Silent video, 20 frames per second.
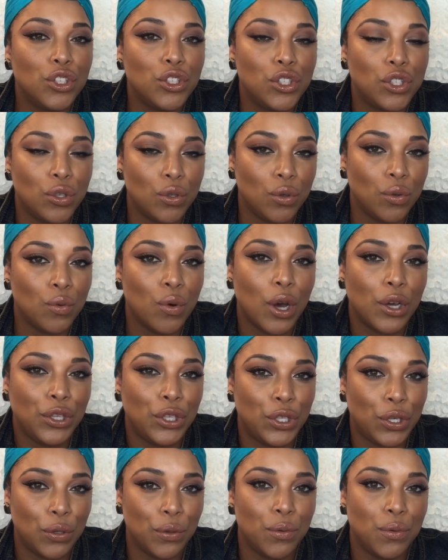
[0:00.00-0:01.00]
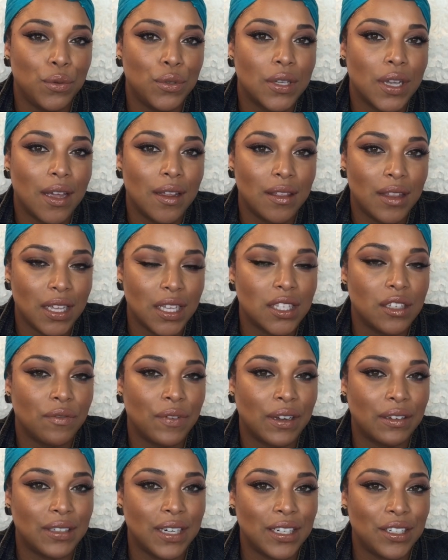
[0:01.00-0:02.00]
to use this
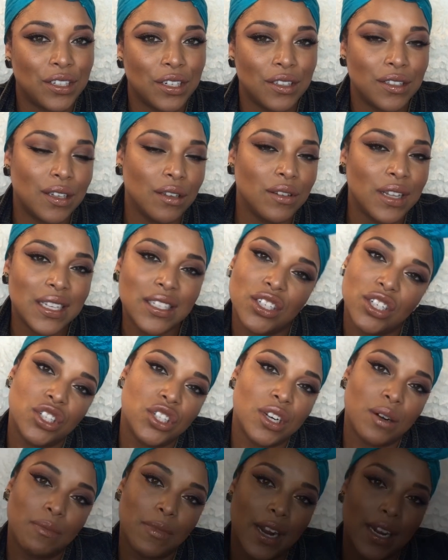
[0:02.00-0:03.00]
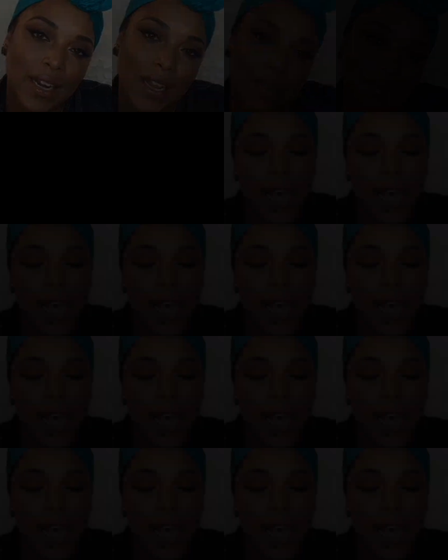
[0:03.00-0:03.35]
foundation. So let's just jump right in.